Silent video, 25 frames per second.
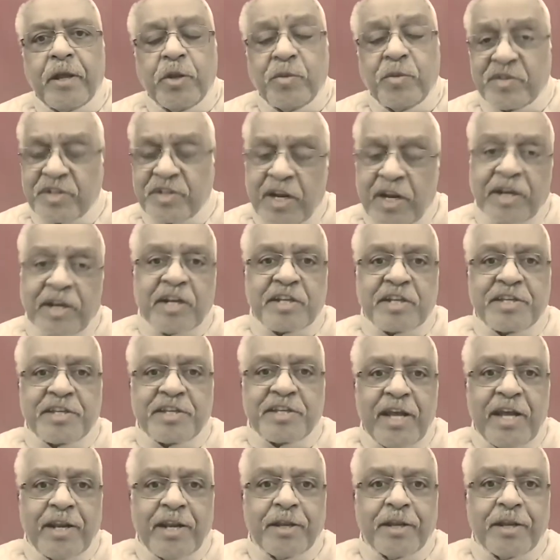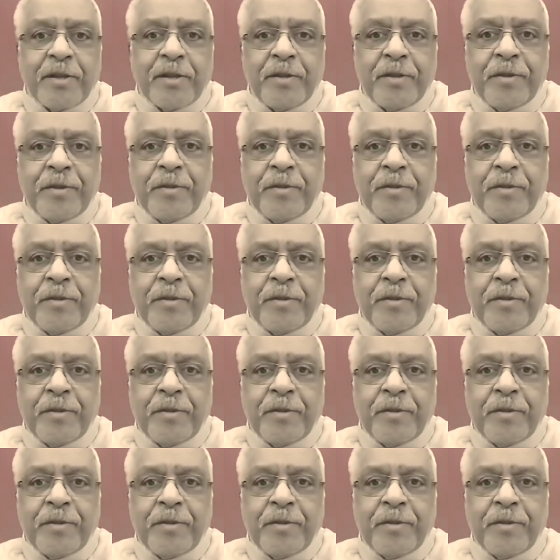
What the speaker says: And you must understand.